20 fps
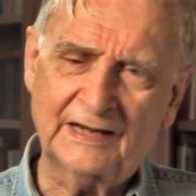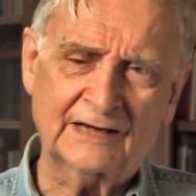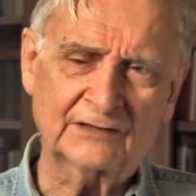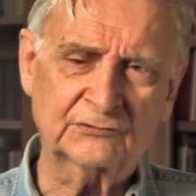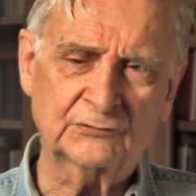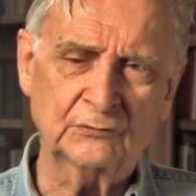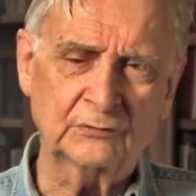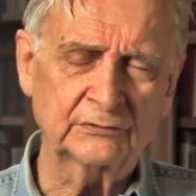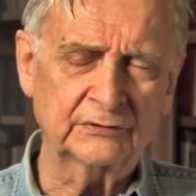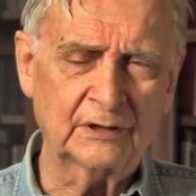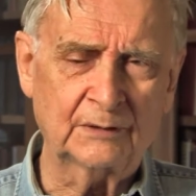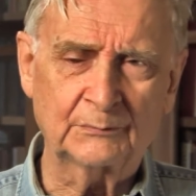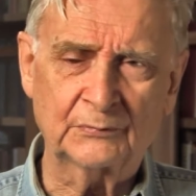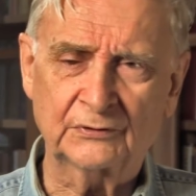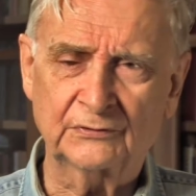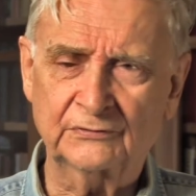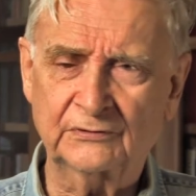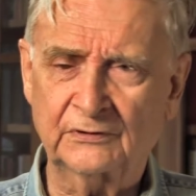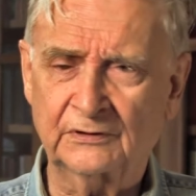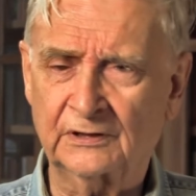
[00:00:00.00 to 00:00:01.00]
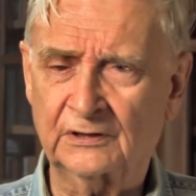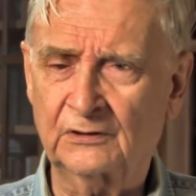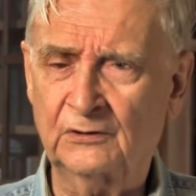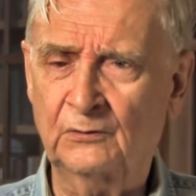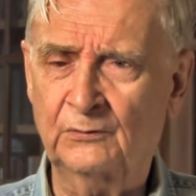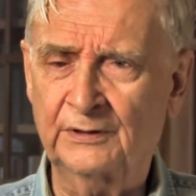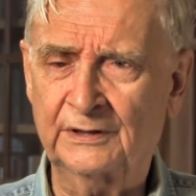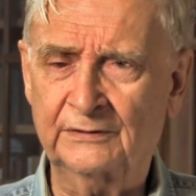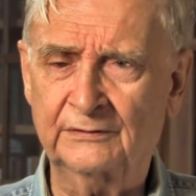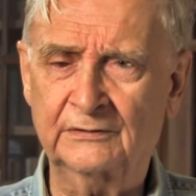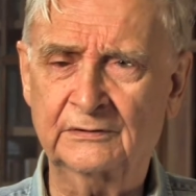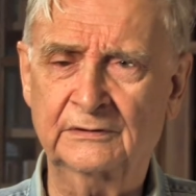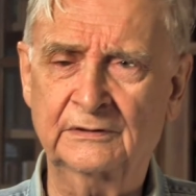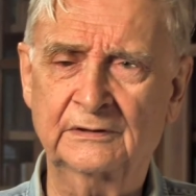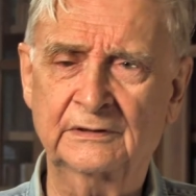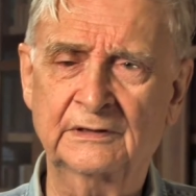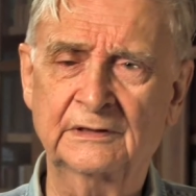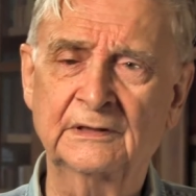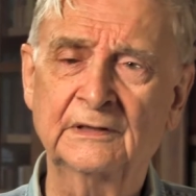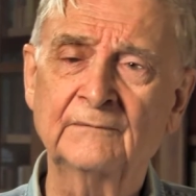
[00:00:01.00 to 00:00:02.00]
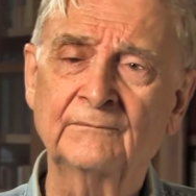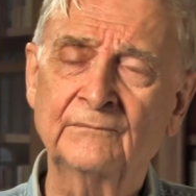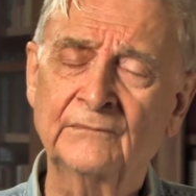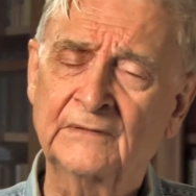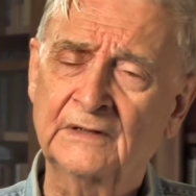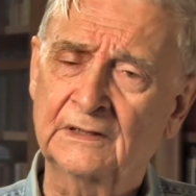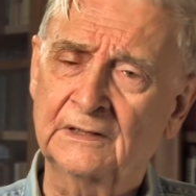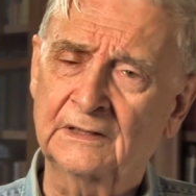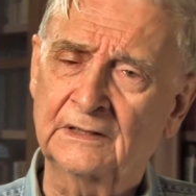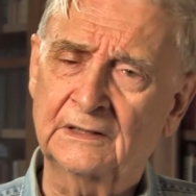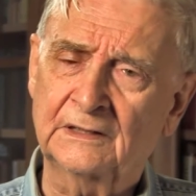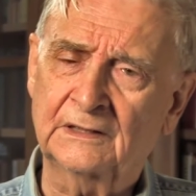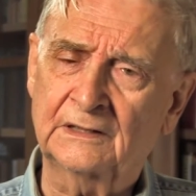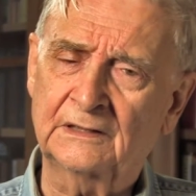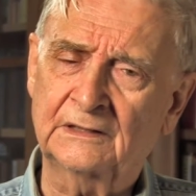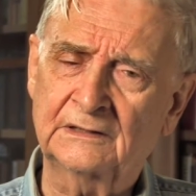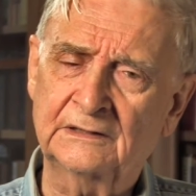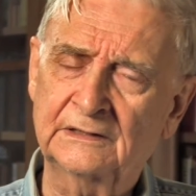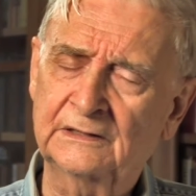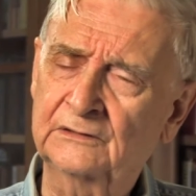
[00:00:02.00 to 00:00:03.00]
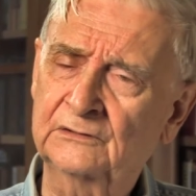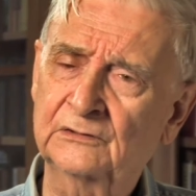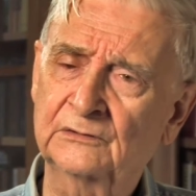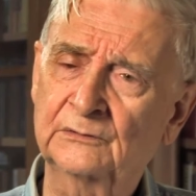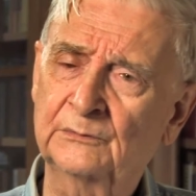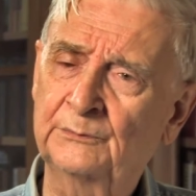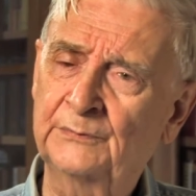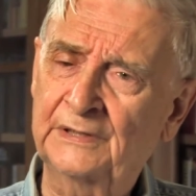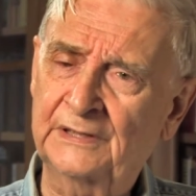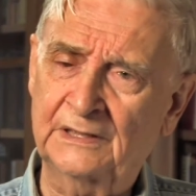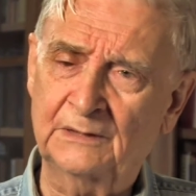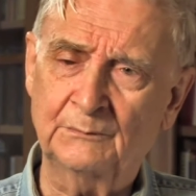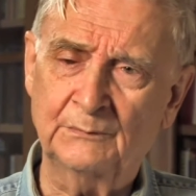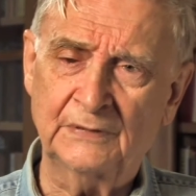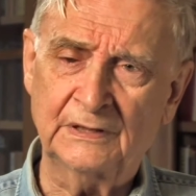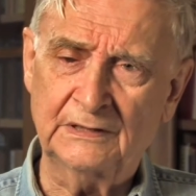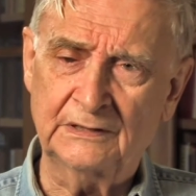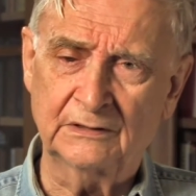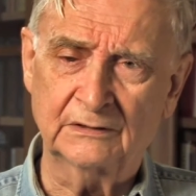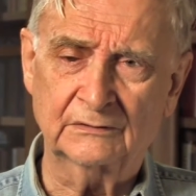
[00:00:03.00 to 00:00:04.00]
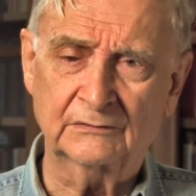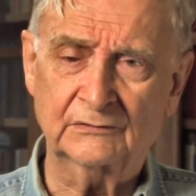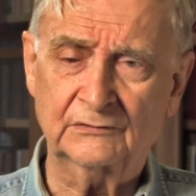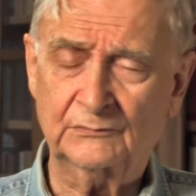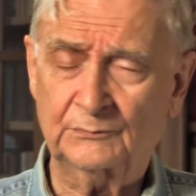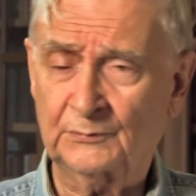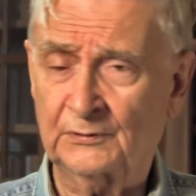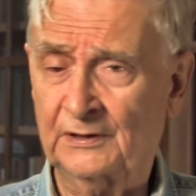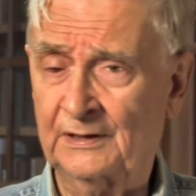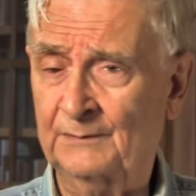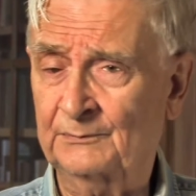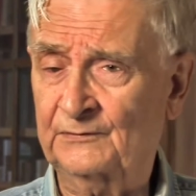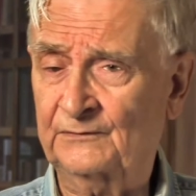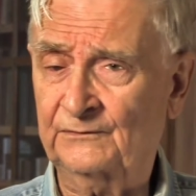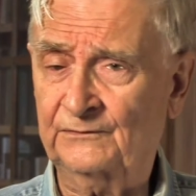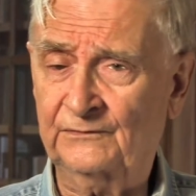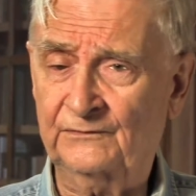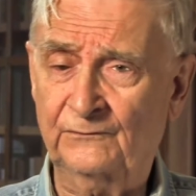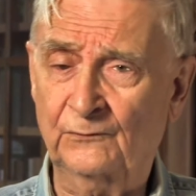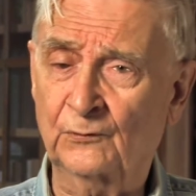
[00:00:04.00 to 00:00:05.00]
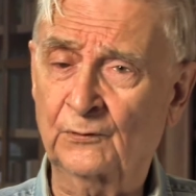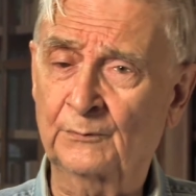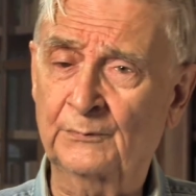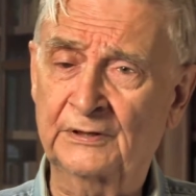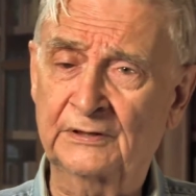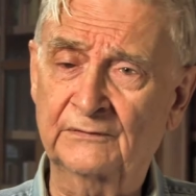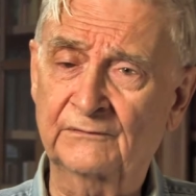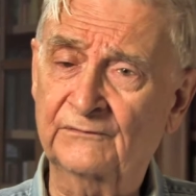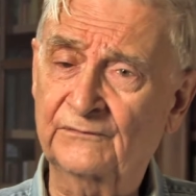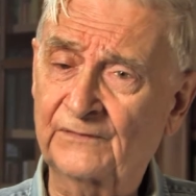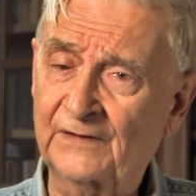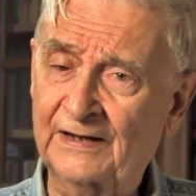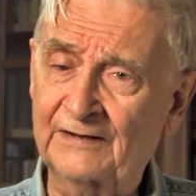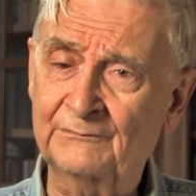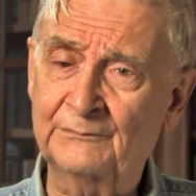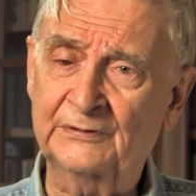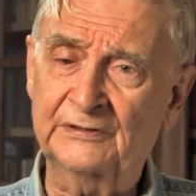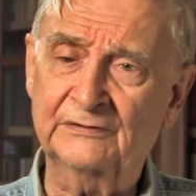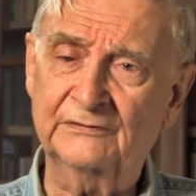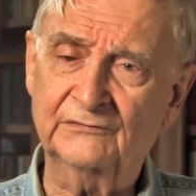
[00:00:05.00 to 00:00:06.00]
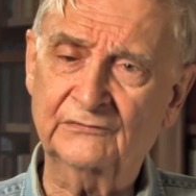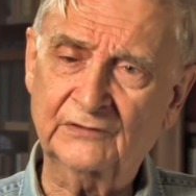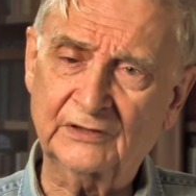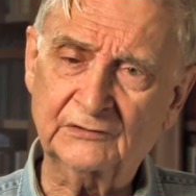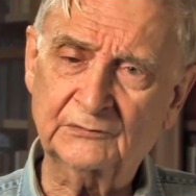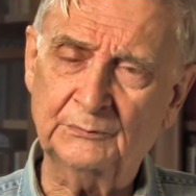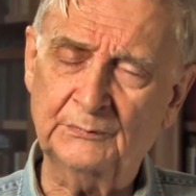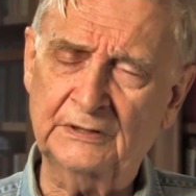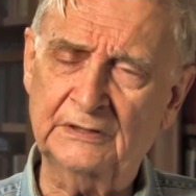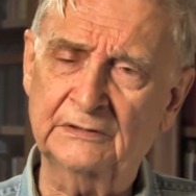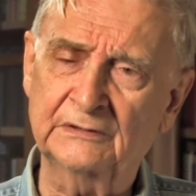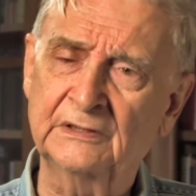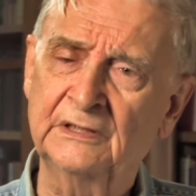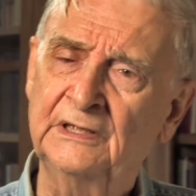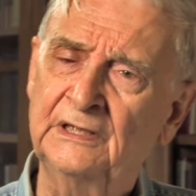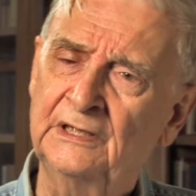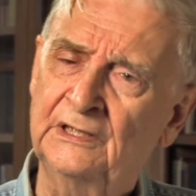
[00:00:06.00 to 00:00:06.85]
actual number is going to go into the uh, into the many millions, perhaps 4 million, 5 million, 6 million,